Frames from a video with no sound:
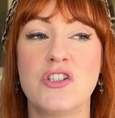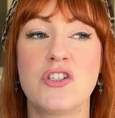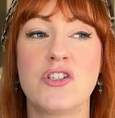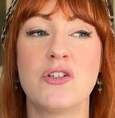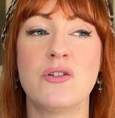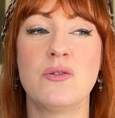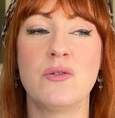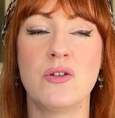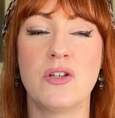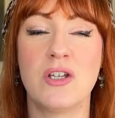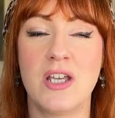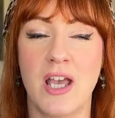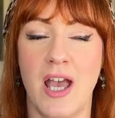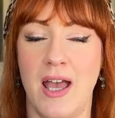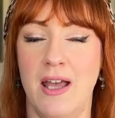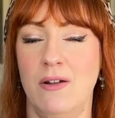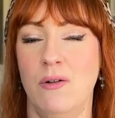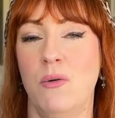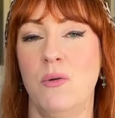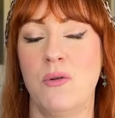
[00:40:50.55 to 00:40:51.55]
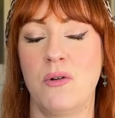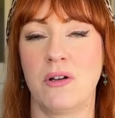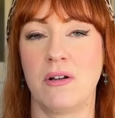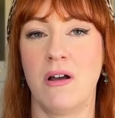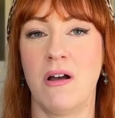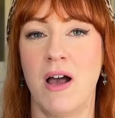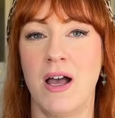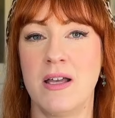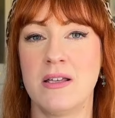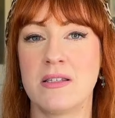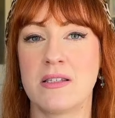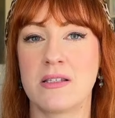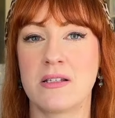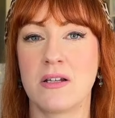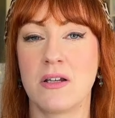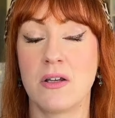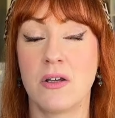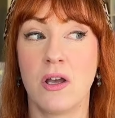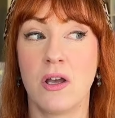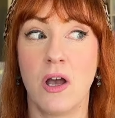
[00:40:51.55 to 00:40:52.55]
to get
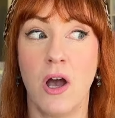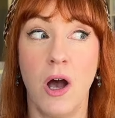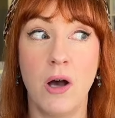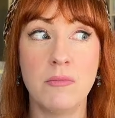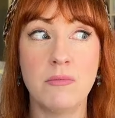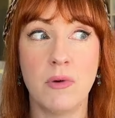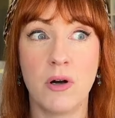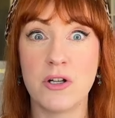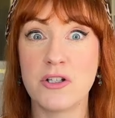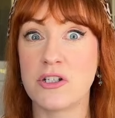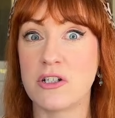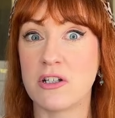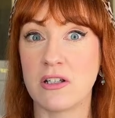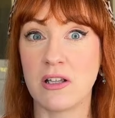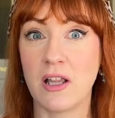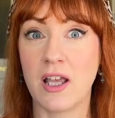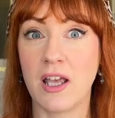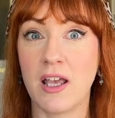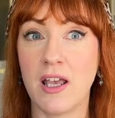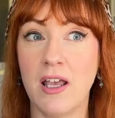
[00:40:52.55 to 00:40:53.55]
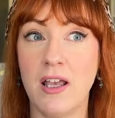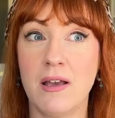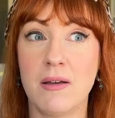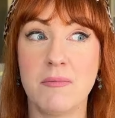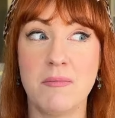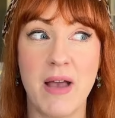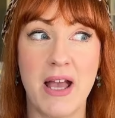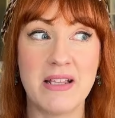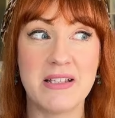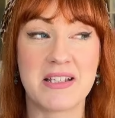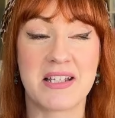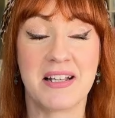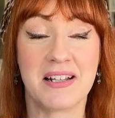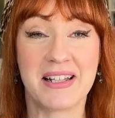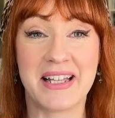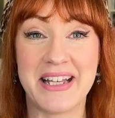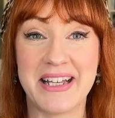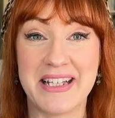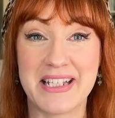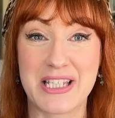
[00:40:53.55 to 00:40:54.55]
organized emotionally,
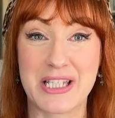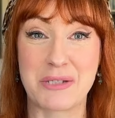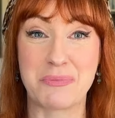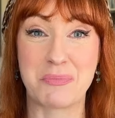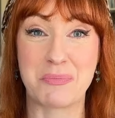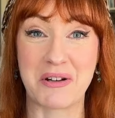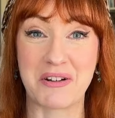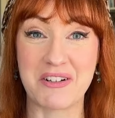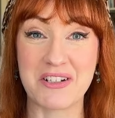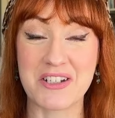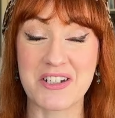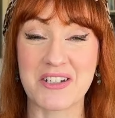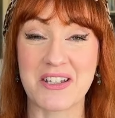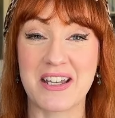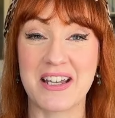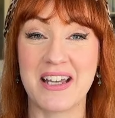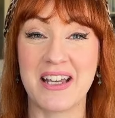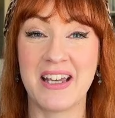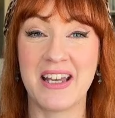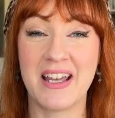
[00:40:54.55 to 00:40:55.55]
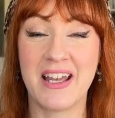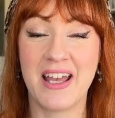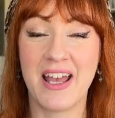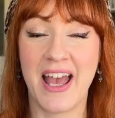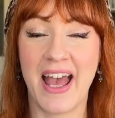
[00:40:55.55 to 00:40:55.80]
mentally, spiritually,